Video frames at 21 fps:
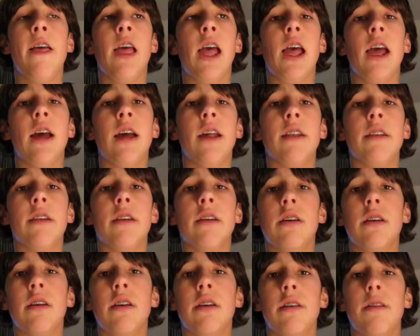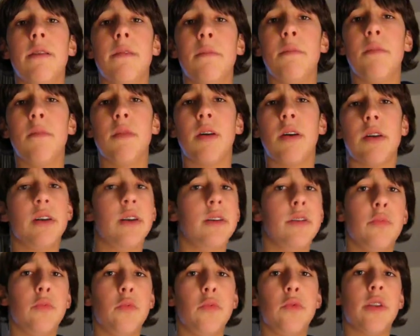and I
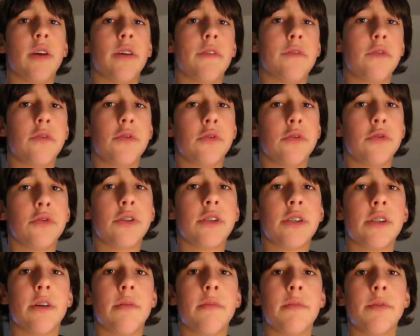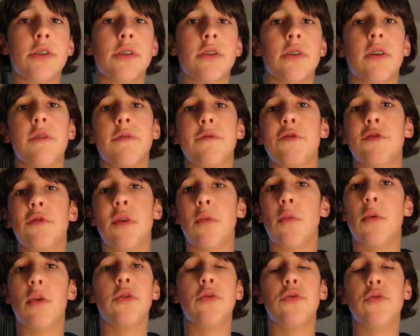would have to search them and stuff, so I
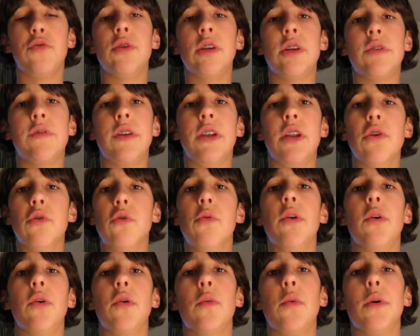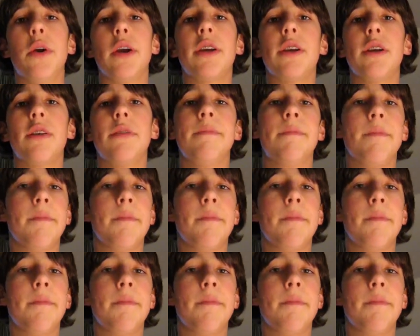want to do this video real quick.